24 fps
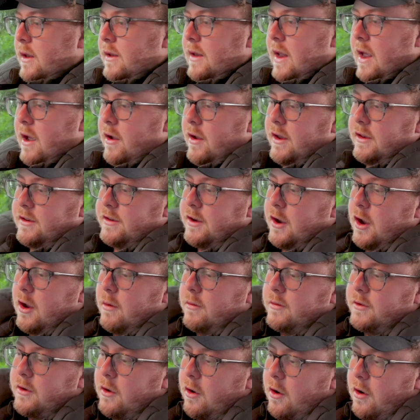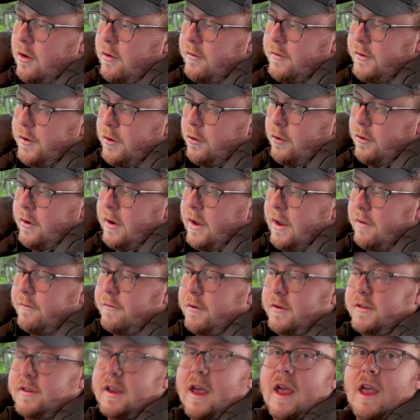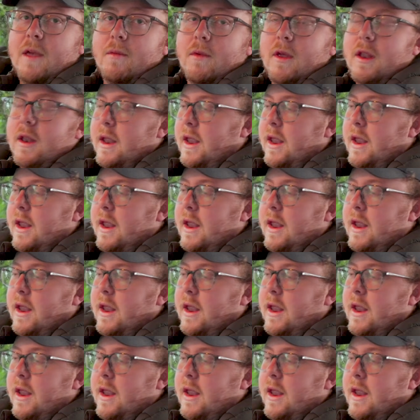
Now, in terms of your infotainment,